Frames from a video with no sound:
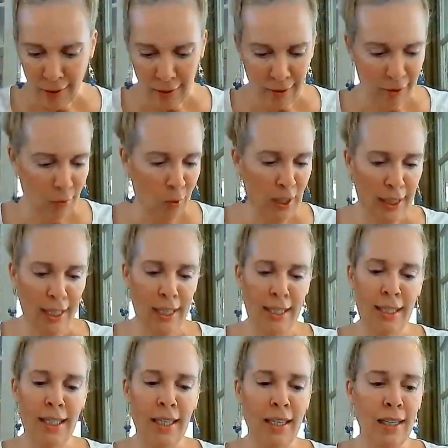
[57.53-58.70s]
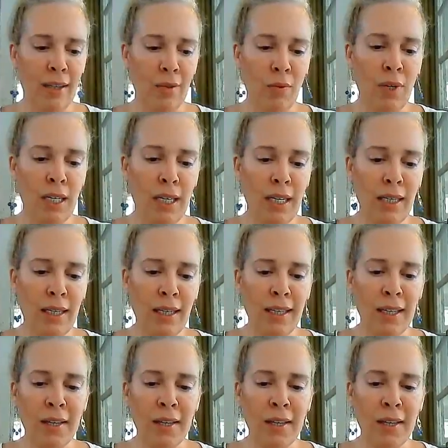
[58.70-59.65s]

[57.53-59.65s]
uh, what they see and read.